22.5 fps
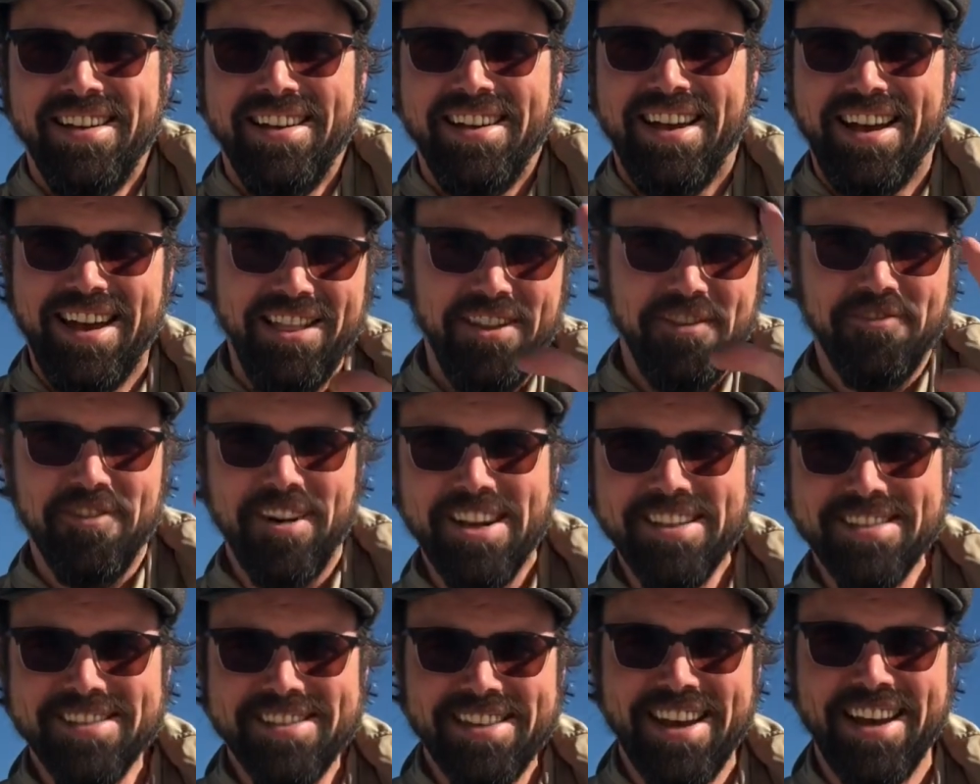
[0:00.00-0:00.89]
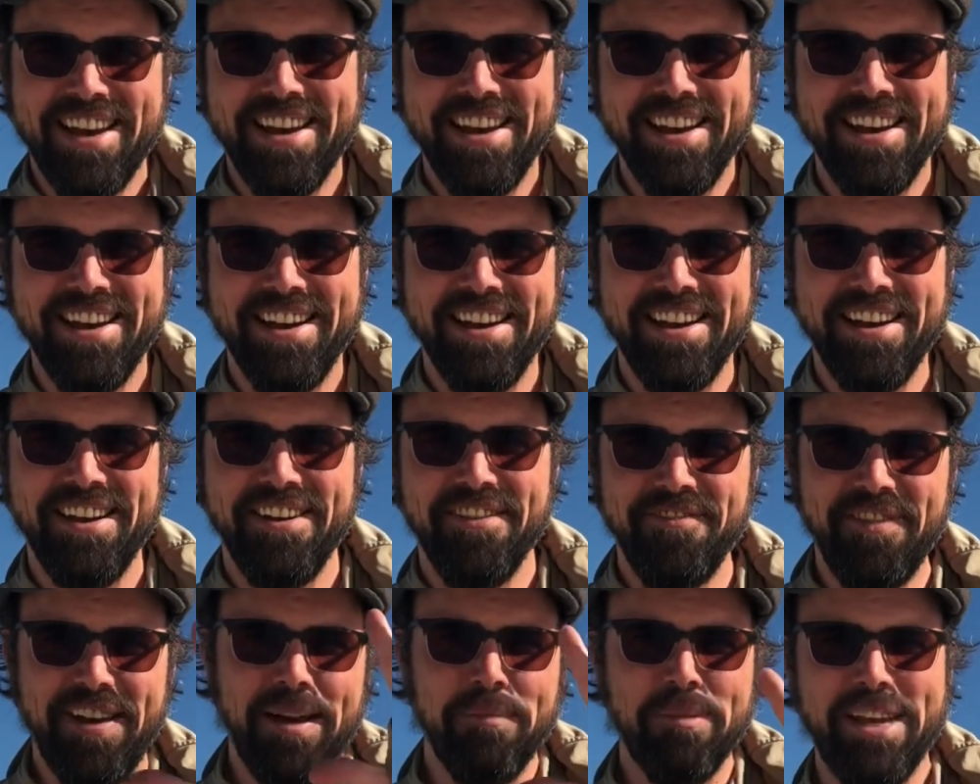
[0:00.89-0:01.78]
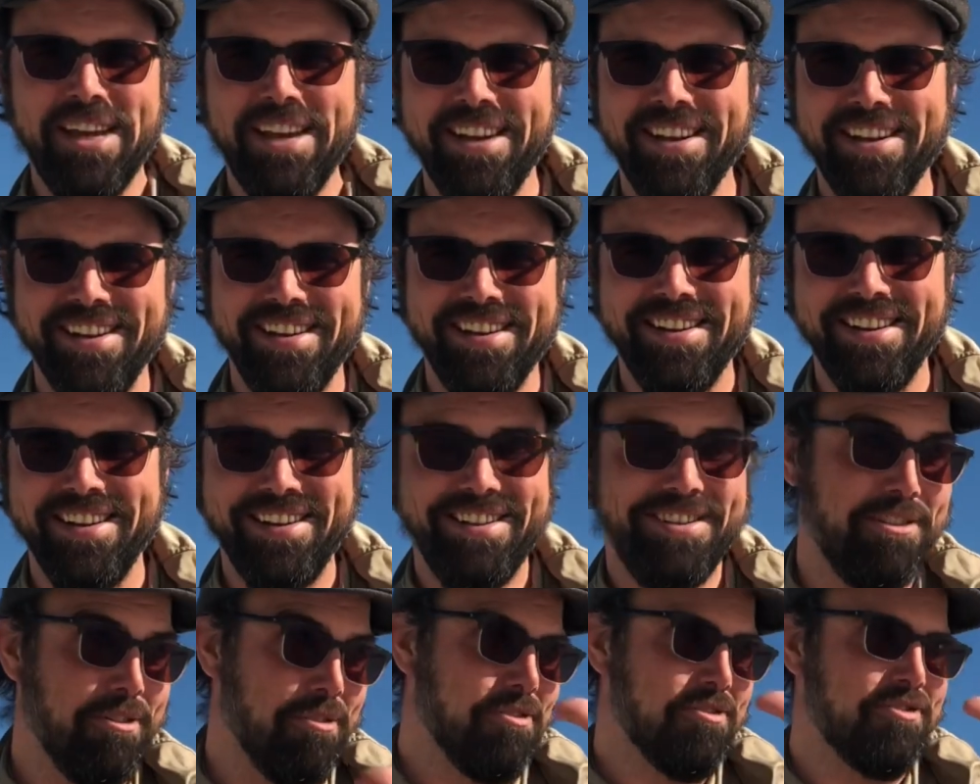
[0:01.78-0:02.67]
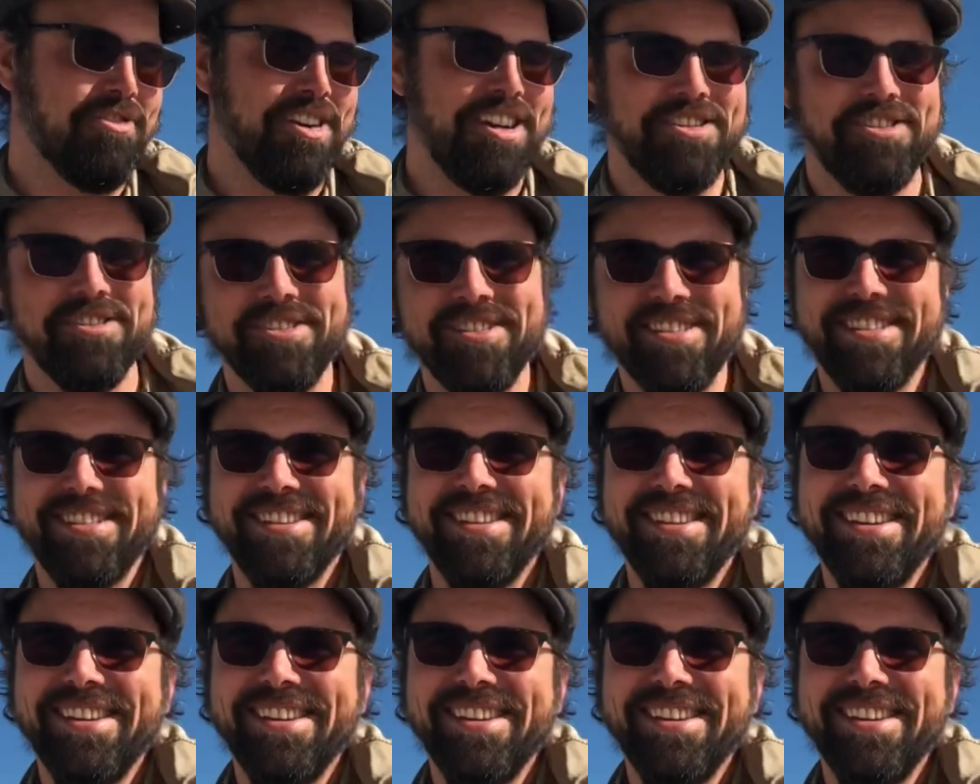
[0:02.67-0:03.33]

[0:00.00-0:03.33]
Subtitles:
Hello friends, family, total strangers.